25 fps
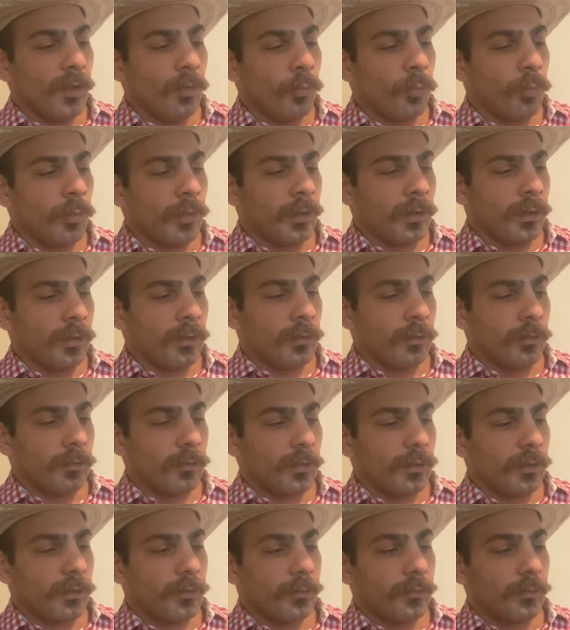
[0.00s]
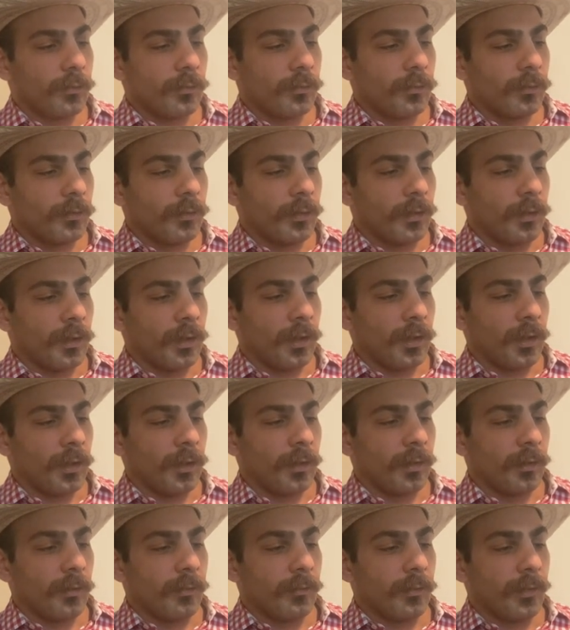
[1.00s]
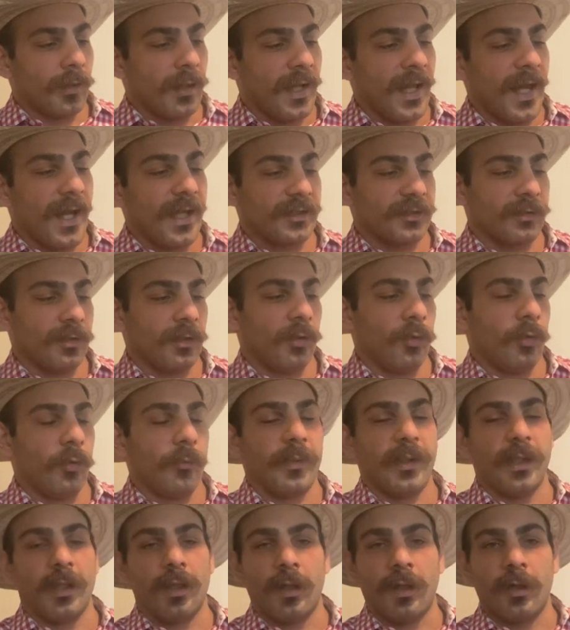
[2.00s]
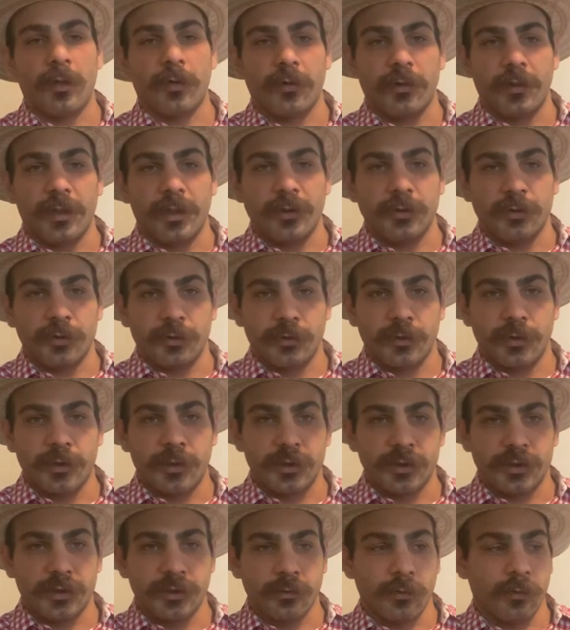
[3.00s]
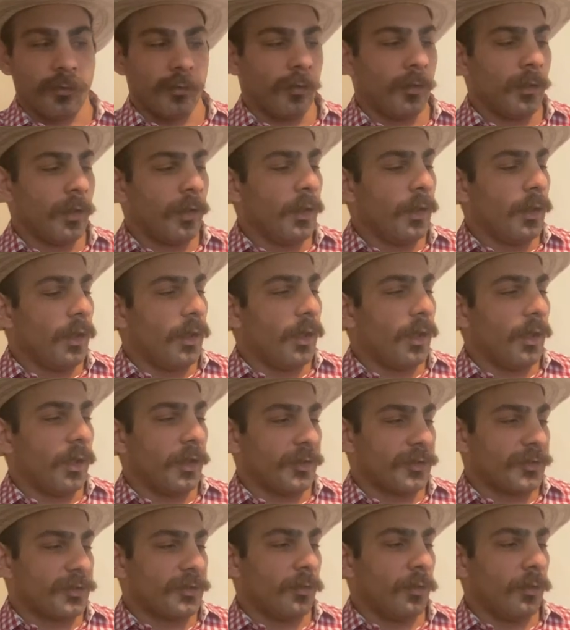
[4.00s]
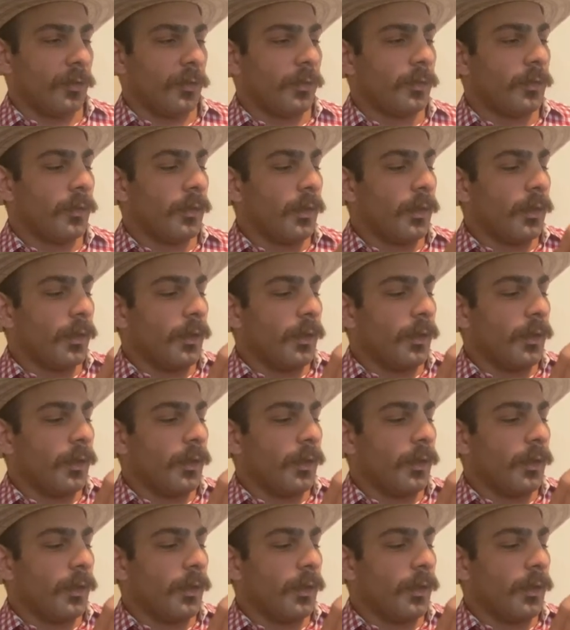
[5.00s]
will uh, last a little bit longer than your traditional uh, sole.